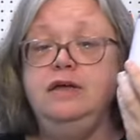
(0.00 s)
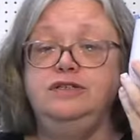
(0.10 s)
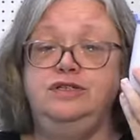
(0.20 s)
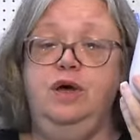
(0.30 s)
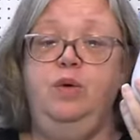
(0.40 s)

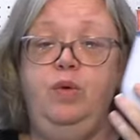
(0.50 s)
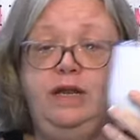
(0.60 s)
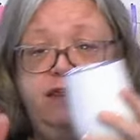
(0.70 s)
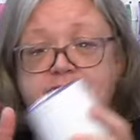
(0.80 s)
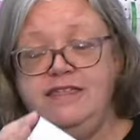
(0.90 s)
So
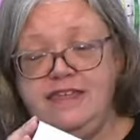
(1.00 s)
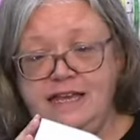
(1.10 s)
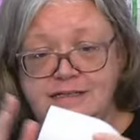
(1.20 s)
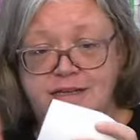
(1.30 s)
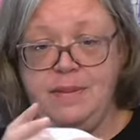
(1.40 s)
one of the
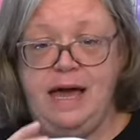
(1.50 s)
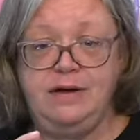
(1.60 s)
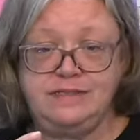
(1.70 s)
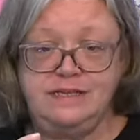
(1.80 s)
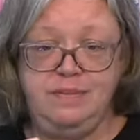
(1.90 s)
things
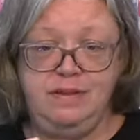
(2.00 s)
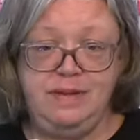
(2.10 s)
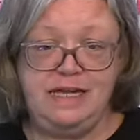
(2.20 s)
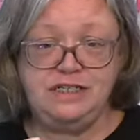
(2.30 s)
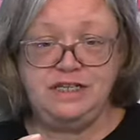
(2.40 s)
about
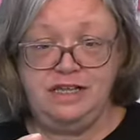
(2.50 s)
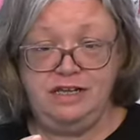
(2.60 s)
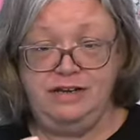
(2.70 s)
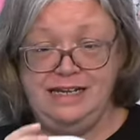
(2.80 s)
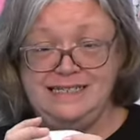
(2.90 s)
sublimation that
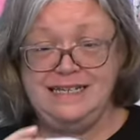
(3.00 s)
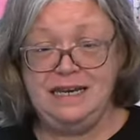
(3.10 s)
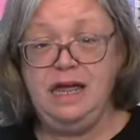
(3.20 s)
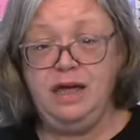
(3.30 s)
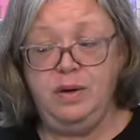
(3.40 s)
you need to
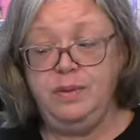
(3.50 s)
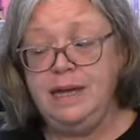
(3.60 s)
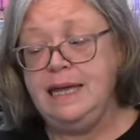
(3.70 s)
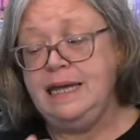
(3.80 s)
know